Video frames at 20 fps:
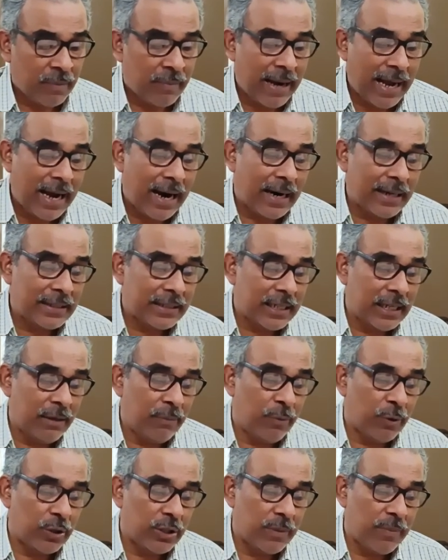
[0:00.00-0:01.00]
by Article
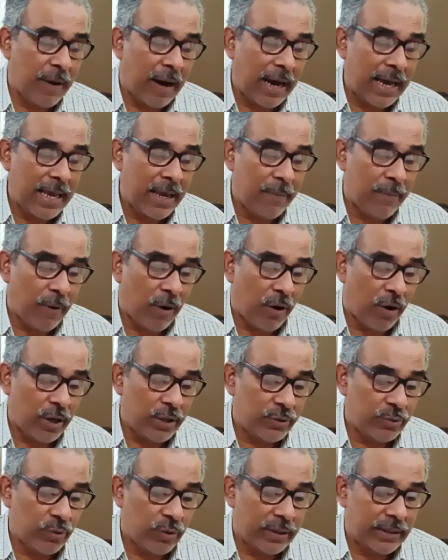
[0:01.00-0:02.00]
45
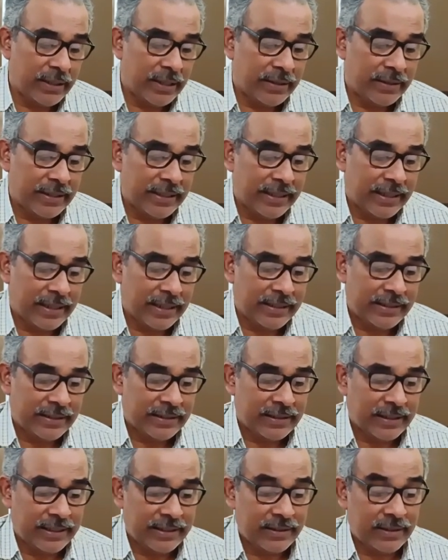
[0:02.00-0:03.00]
or to undertake
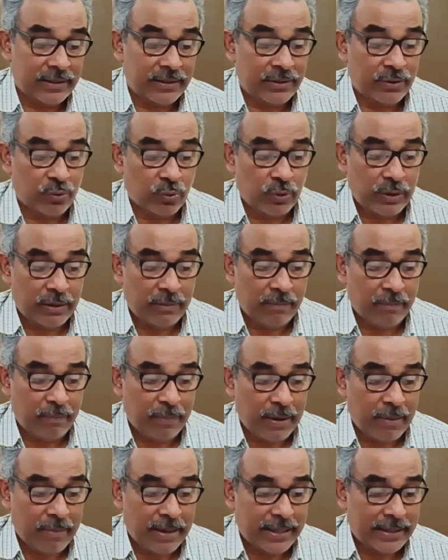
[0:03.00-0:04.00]
legislation to
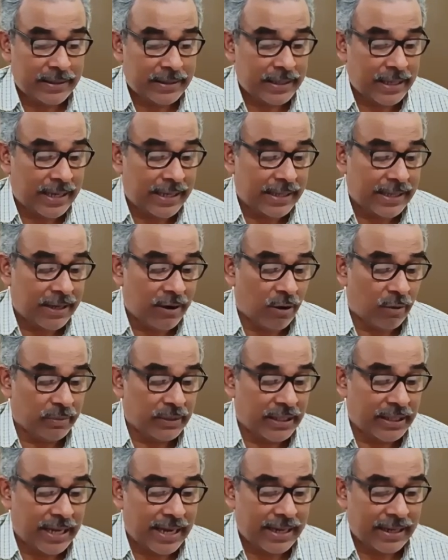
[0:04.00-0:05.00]
implement any of
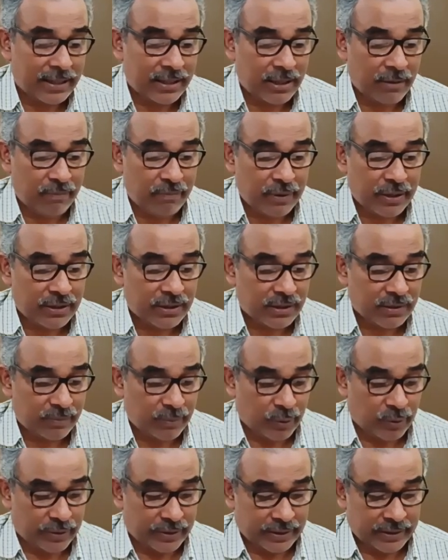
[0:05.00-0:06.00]
the directive
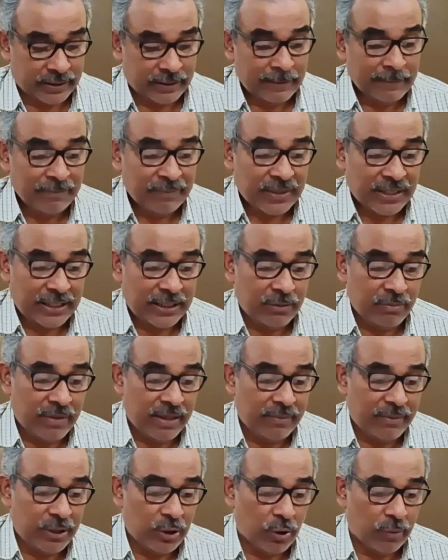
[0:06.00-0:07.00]
principles. It may
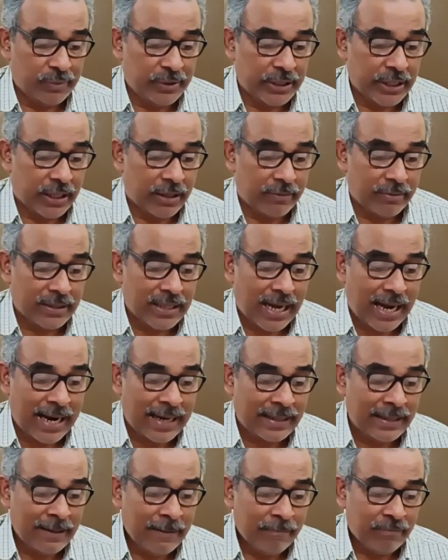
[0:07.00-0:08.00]
be observed
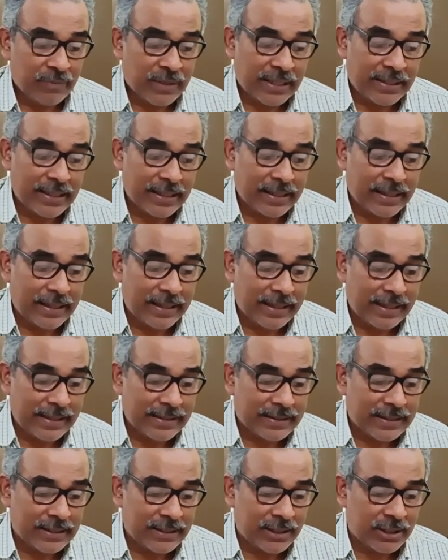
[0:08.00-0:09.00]
that the
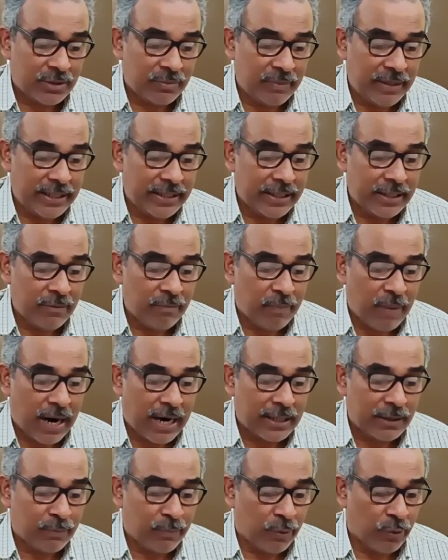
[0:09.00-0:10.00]
declarations made in
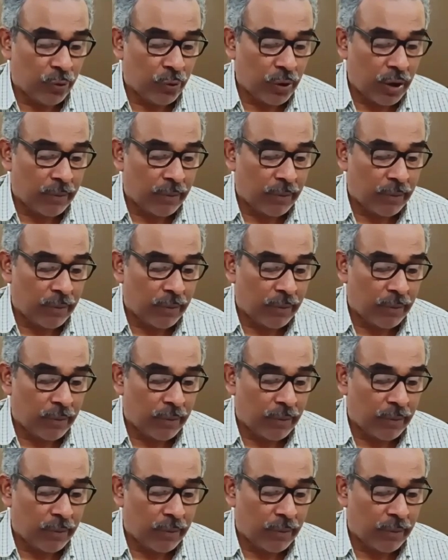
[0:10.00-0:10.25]
Part 4